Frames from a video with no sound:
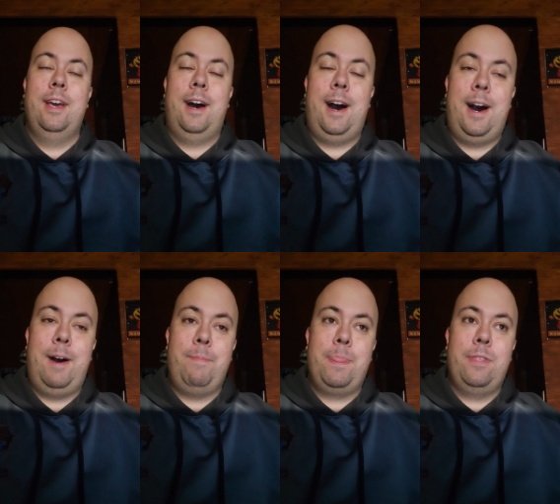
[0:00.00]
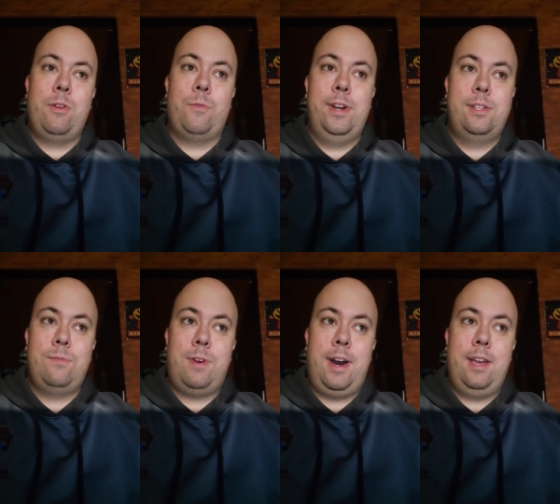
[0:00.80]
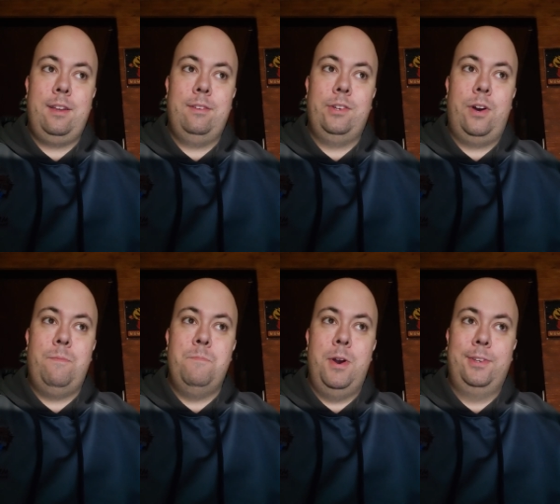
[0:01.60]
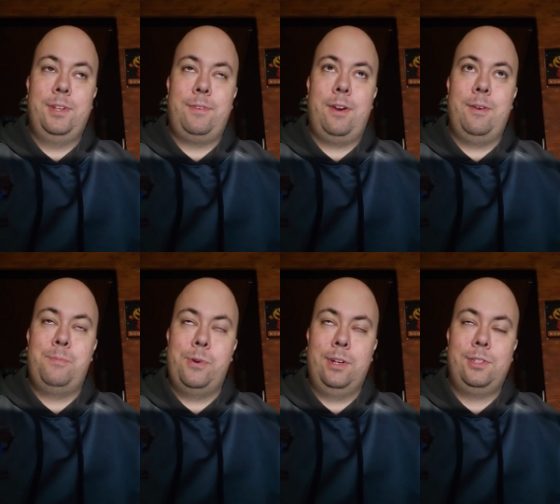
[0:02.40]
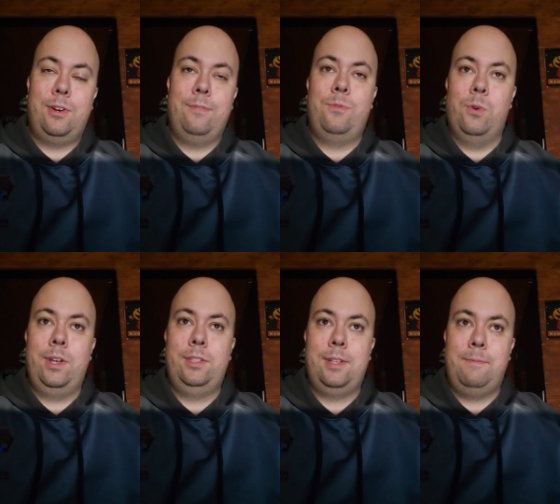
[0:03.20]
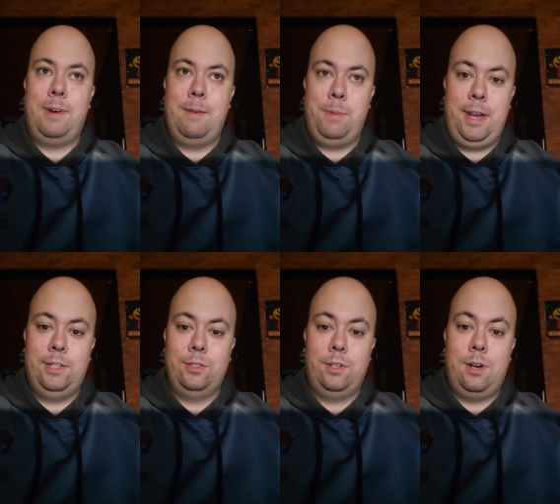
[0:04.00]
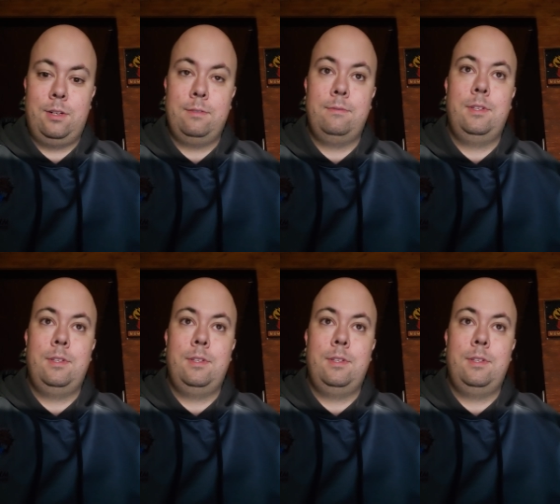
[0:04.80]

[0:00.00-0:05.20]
The reason why most of our reports are 40 some odd pages long,